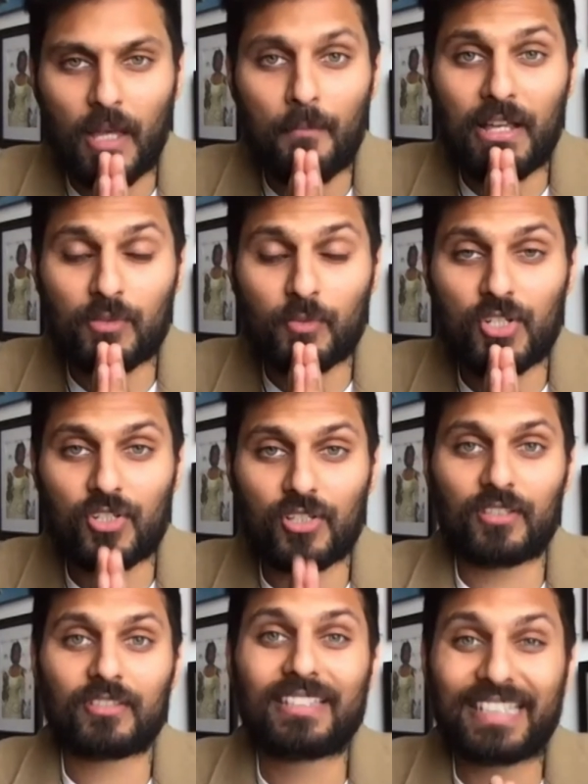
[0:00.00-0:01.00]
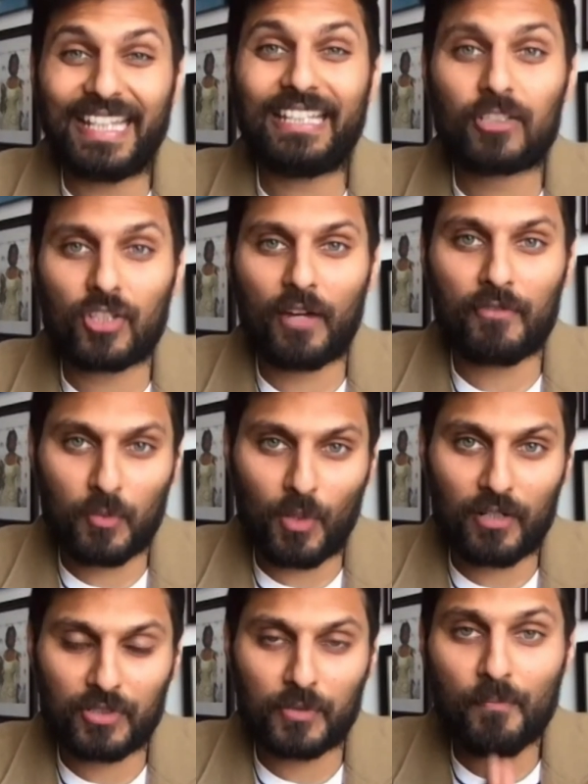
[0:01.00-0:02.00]
and best wishes to each and every one
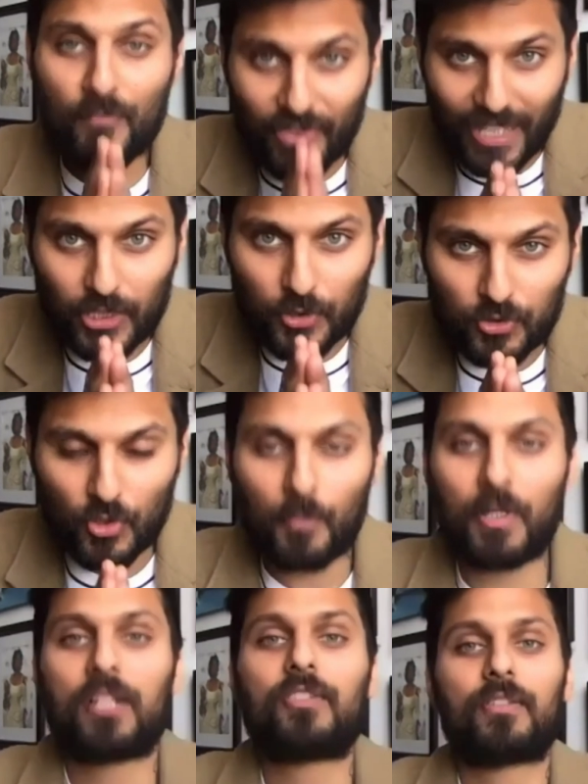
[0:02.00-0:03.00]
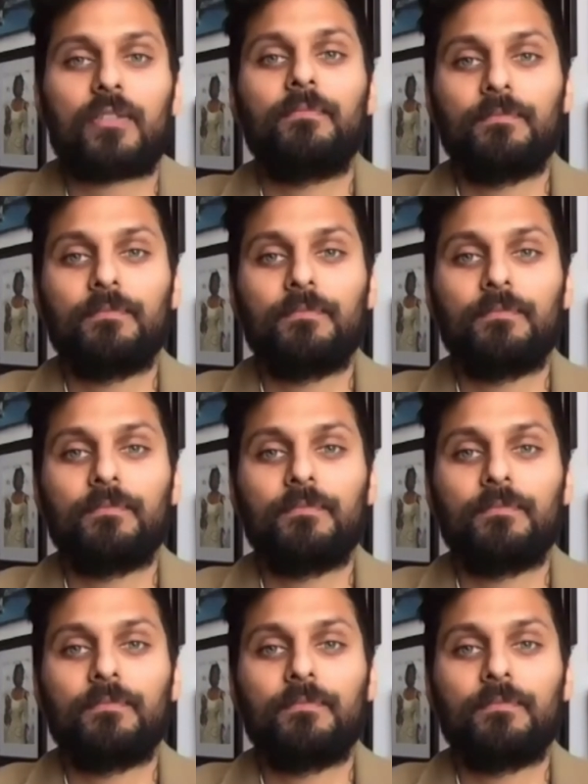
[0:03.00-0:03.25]
of you. Thank you so much.